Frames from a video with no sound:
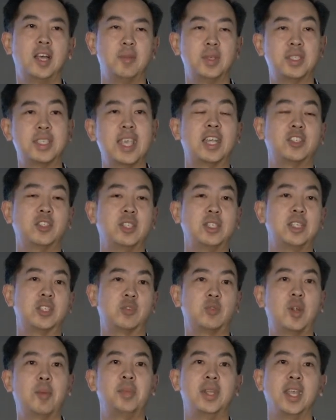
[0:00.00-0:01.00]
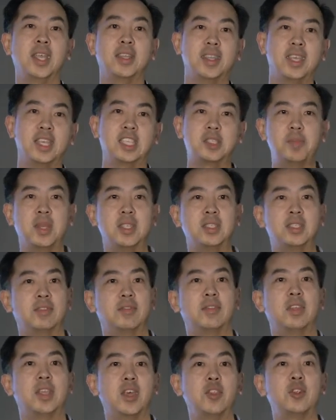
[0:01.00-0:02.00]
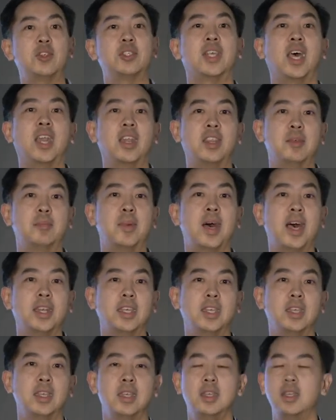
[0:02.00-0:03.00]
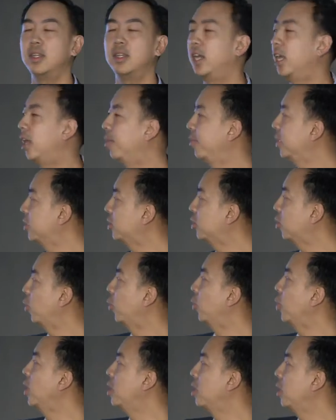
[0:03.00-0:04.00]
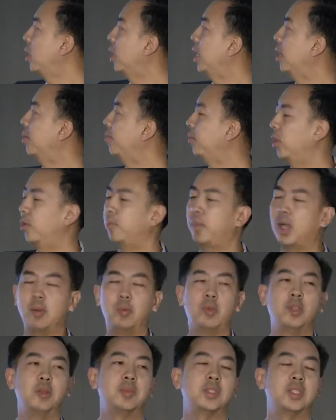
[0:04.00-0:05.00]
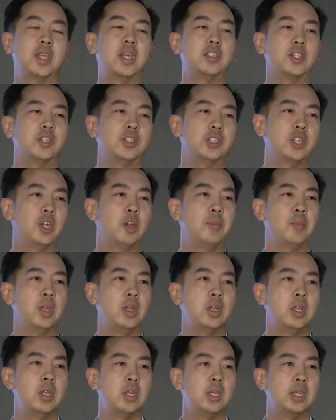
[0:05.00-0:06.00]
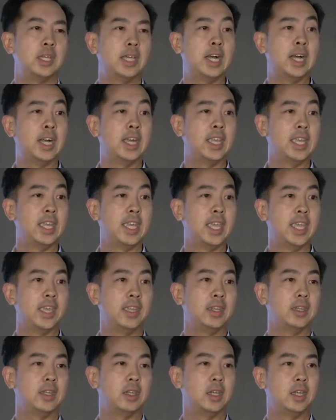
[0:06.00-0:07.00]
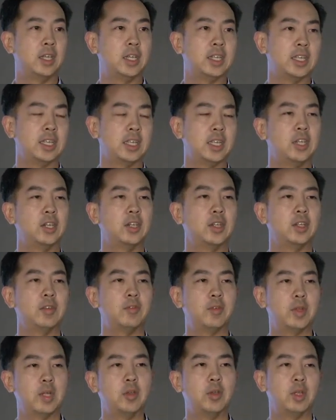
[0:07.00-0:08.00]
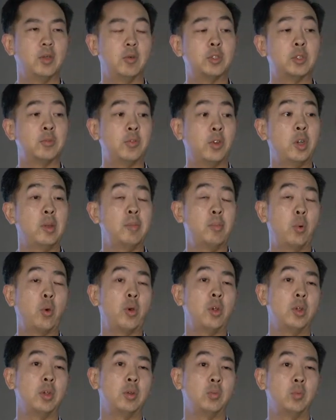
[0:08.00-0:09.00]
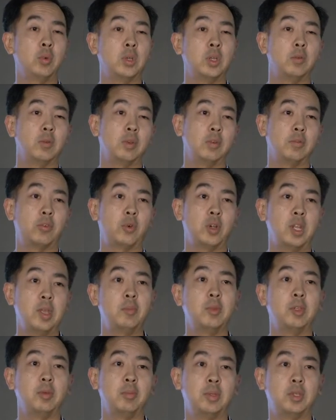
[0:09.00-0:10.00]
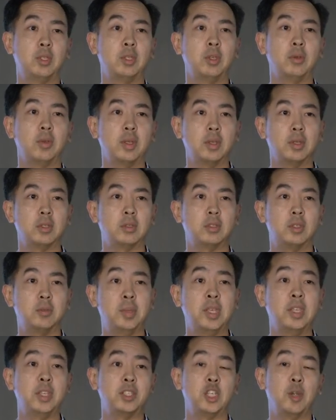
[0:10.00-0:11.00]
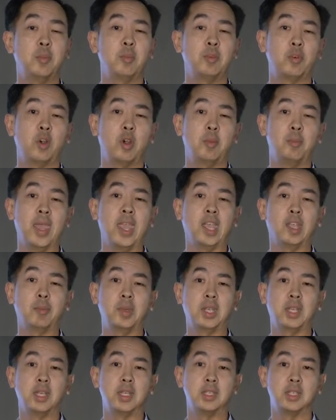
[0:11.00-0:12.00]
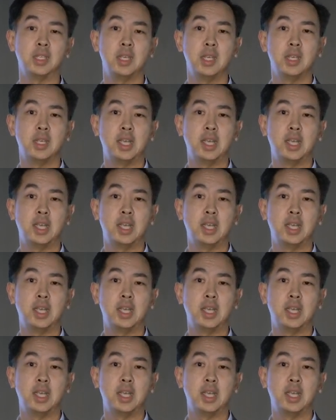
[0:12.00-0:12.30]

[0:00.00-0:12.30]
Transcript: is actually disrupting at the expense of the other side of the body. And so, Bob Williamsted's our chairman, and it was very important for him to be the chairman for our bank, because